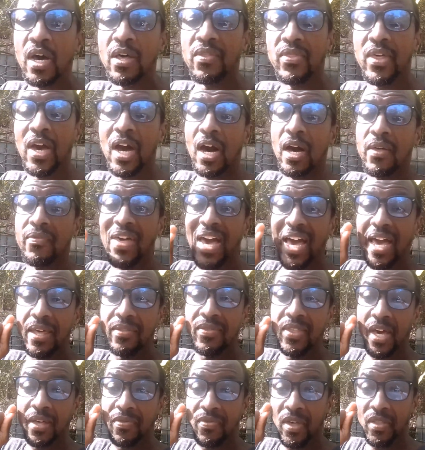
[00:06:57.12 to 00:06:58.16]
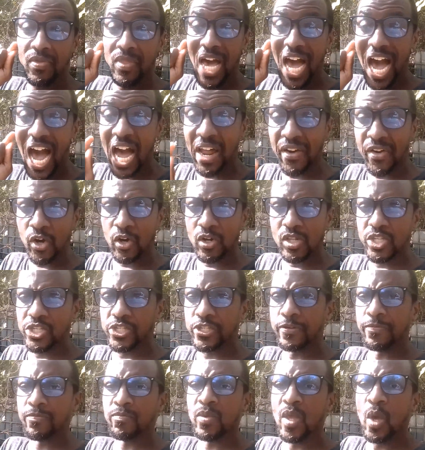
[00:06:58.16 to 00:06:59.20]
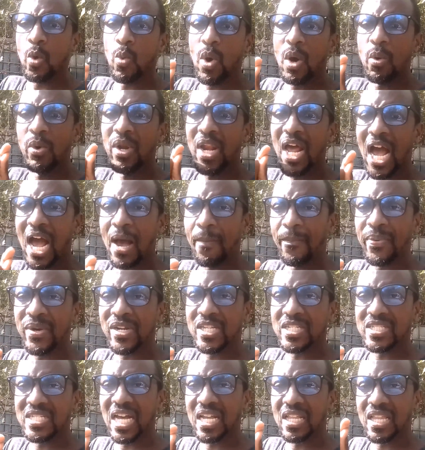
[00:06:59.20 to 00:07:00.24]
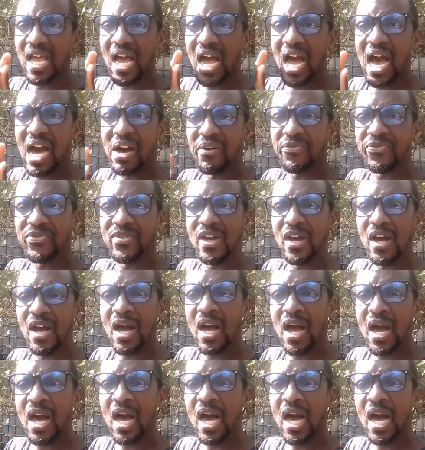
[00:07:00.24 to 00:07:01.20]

the adults, what will happen is that after,